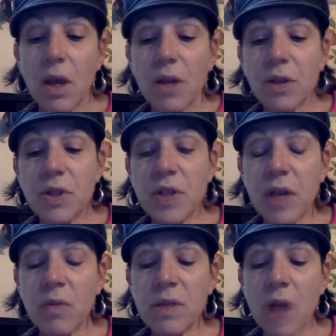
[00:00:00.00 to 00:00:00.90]
The
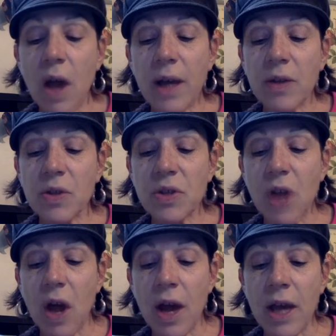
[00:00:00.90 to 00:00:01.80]
sun was high in the
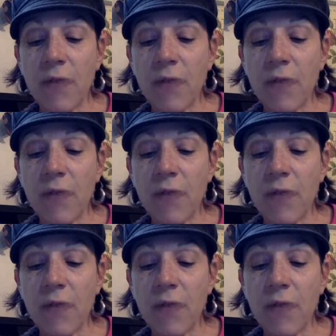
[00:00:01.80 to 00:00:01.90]
sky,